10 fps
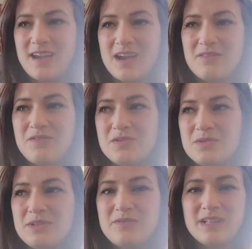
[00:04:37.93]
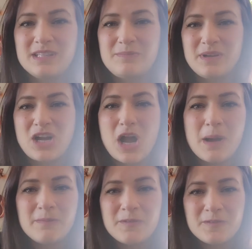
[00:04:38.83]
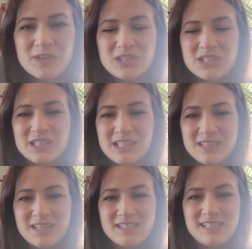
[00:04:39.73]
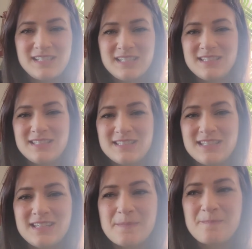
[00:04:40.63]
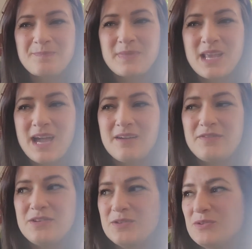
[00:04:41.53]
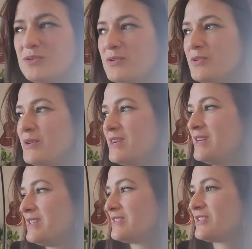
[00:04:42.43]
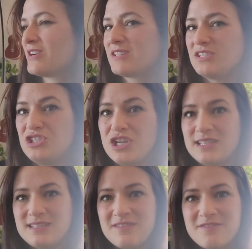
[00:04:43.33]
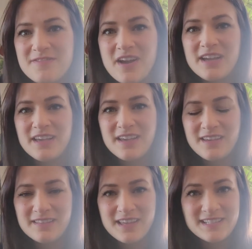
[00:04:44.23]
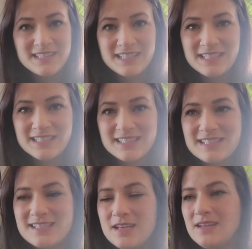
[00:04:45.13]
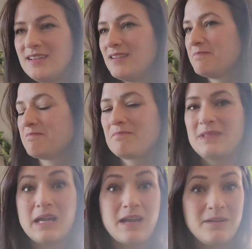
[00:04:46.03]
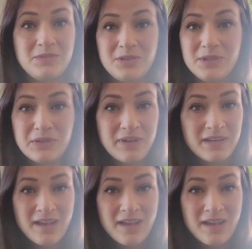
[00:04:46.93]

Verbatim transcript: Have you developed a comfort in laziness? Have you started justifying laziness like I'm doing right